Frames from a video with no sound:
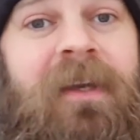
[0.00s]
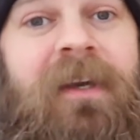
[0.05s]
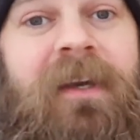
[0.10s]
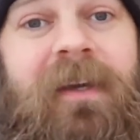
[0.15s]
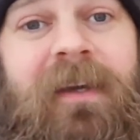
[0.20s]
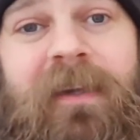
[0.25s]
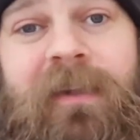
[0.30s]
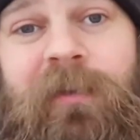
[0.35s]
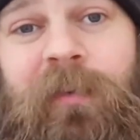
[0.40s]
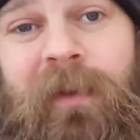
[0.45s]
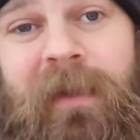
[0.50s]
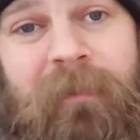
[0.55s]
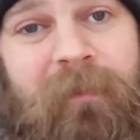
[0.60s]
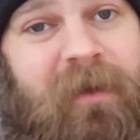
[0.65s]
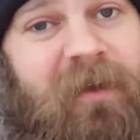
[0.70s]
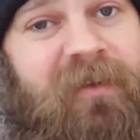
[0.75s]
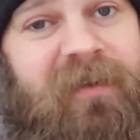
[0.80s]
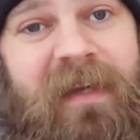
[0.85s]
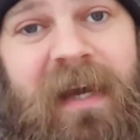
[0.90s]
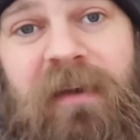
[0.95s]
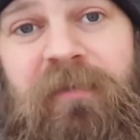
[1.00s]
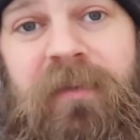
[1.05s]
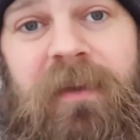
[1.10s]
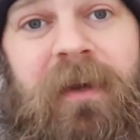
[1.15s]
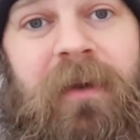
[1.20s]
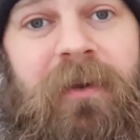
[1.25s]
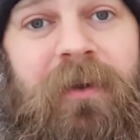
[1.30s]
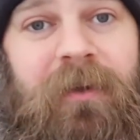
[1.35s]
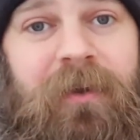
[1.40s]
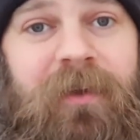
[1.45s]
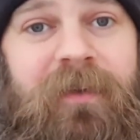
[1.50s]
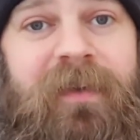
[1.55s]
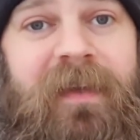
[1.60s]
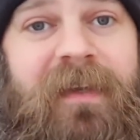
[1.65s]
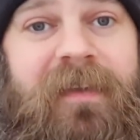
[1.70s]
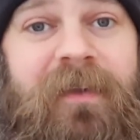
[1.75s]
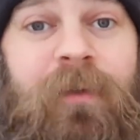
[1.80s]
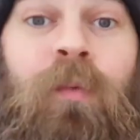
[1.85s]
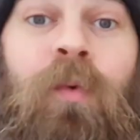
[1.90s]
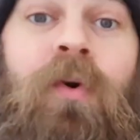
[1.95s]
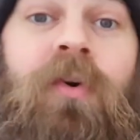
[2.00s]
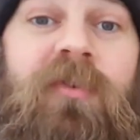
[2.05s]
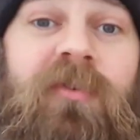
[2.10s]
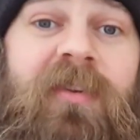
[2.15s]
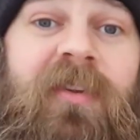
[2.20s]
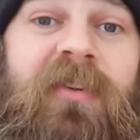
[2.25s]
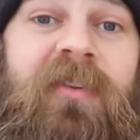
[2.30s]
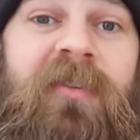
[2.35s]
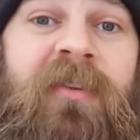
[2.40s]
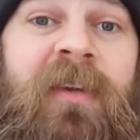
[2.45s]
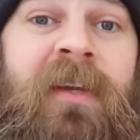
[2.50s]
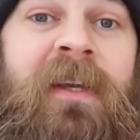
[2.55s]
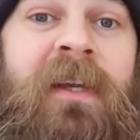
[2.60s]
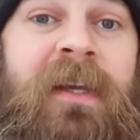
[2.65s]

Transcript: 20 minutes, half an hour of your day to watch this.